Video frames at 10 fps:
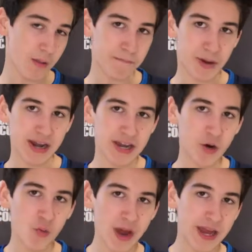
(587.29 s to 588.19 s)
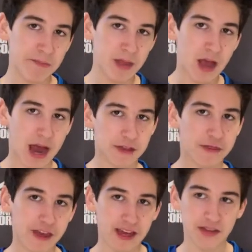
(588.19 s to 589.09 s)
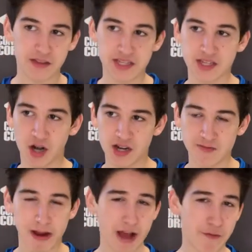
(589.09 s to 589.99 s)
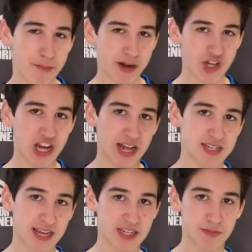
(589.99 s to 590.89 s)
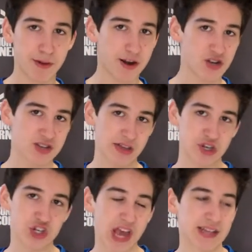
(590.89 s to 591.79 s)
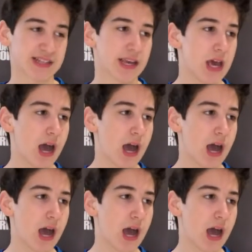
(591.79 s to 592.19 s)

But in a way, I think the Stars might have a better chance against the Predators than the Jets.